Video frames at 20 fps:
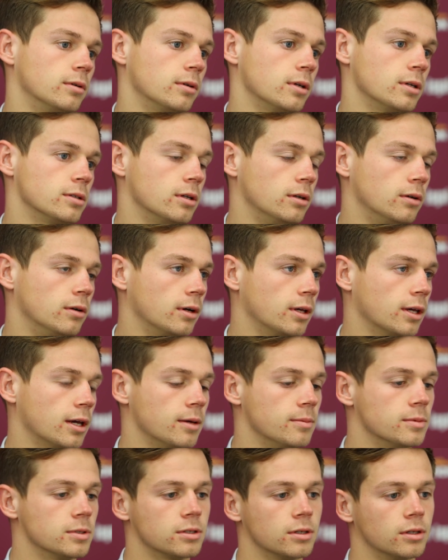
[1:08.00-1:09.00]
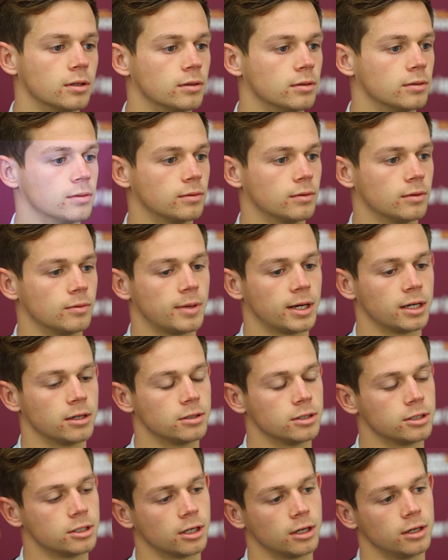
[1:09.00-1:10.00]
there's a lot of games and the
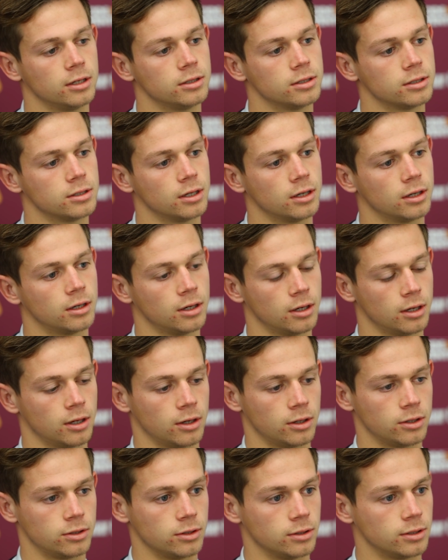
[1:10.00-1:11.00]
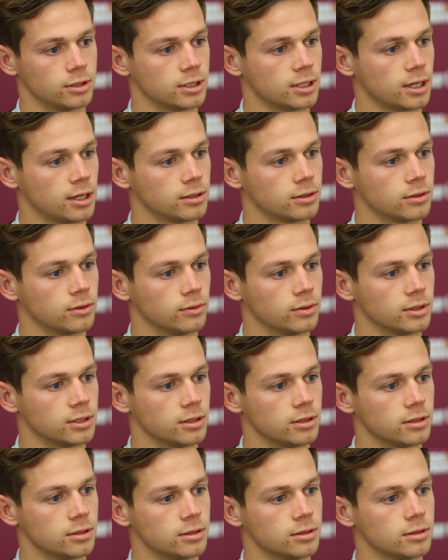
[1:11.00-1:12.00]
manager changes it due to tactical
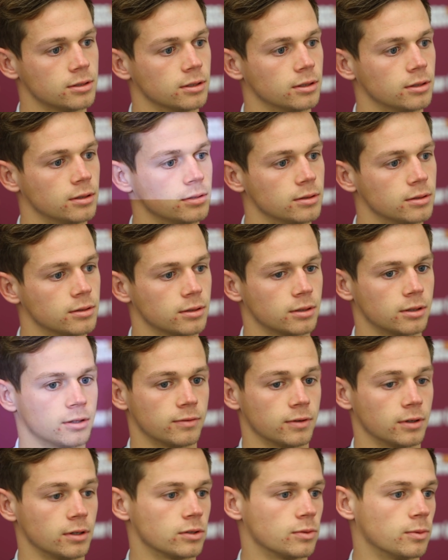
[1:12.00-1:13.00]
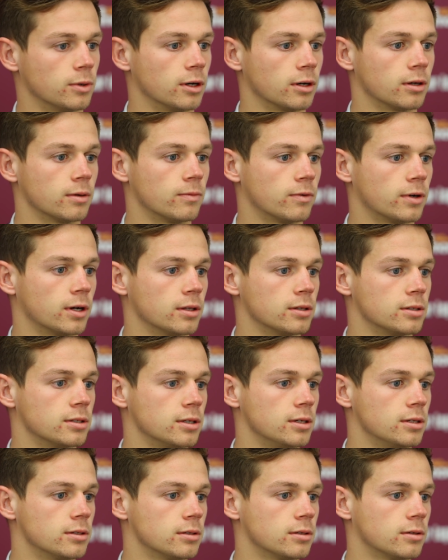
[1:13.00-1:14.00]
decisions, and I think it's working throughout the
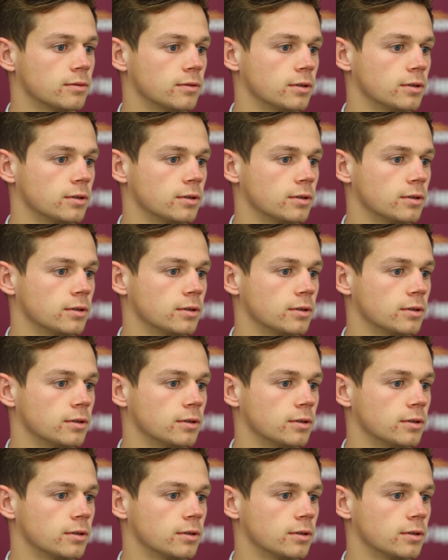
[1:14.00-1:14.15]
season.